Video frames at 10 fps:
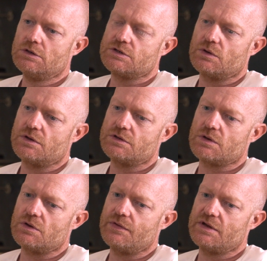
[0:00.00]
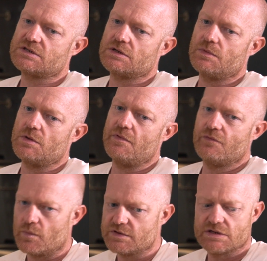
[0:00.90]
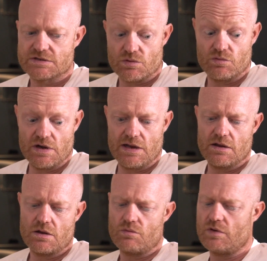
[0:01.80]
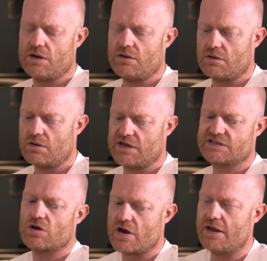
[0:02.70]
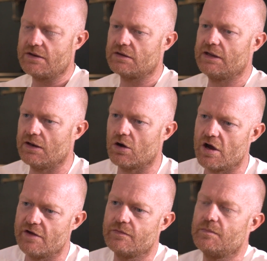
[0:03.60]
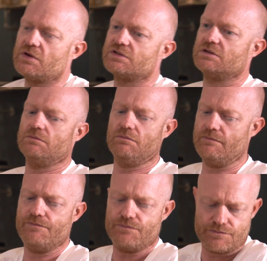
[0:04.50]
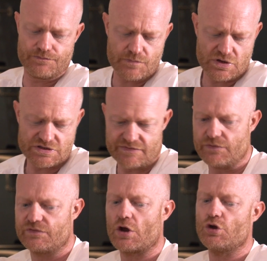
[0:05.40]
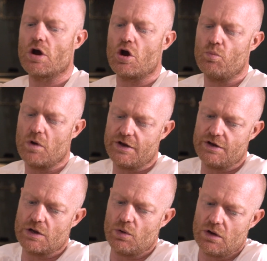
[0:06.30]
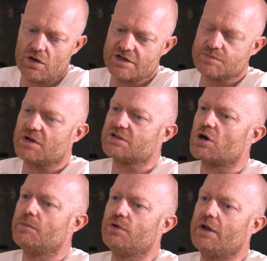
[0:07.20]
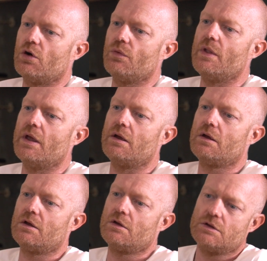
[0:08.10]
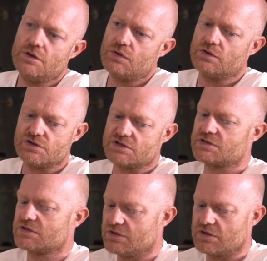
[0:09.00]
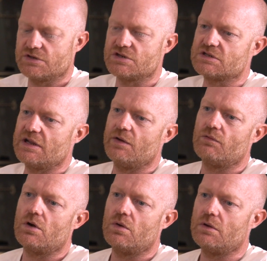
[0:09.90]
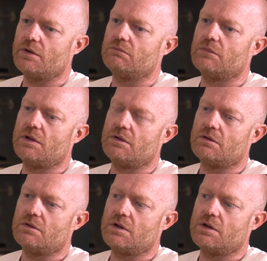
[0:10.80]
So I think some of the performances are really exciting and live because because if you've done your homework and you know your lines by the time you get on there, you can just let it roll and